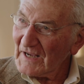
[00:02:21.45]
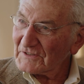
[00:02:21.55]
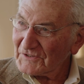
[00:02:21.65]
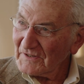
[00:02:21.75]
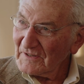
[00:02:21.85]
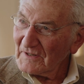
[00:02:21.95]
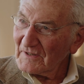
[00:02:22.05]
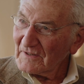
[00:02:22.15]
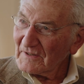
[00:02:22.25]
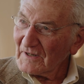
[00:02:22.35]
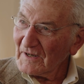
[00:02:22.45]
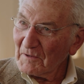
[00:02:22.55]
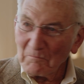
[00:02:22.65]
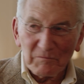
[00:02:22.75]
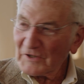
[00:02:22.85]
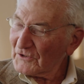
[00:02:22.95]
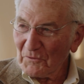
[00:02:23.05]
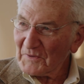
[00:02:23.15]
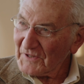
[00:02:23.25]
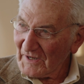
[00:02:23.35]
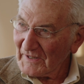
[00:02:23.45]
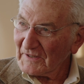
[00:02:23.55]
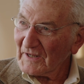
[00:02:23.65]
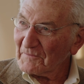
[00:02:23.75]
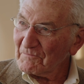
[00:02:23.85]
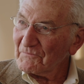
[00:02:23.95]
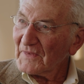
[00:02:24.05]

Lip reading: acid, but no methionine.